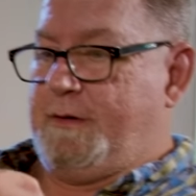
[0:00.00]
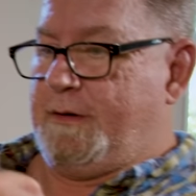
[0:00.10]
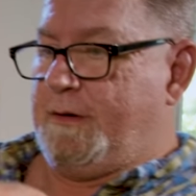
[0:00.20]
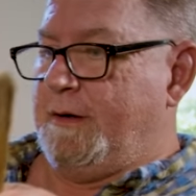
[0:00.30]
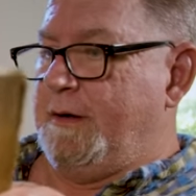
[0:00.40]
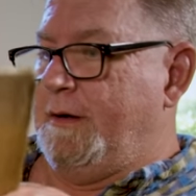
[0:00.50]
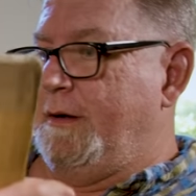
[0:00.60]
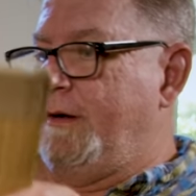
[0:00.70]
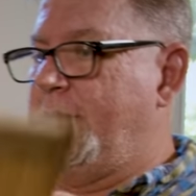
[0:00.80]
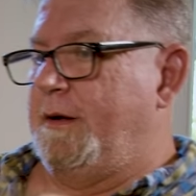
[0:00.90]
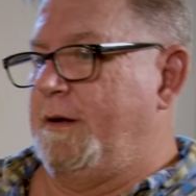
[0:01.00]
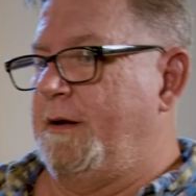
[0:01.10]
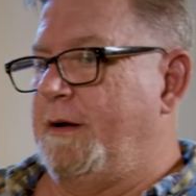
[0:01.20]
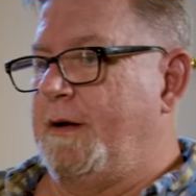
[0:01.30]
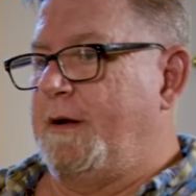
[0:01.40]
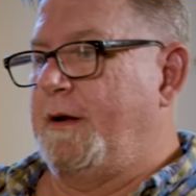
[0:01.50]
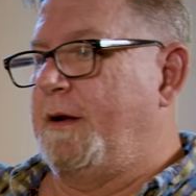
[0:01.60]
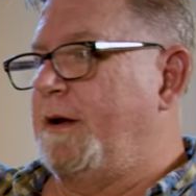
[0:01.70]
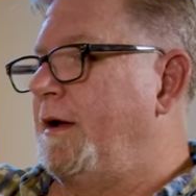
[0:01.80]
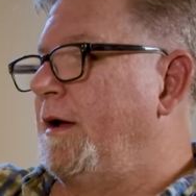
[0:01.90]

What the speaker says: (silence)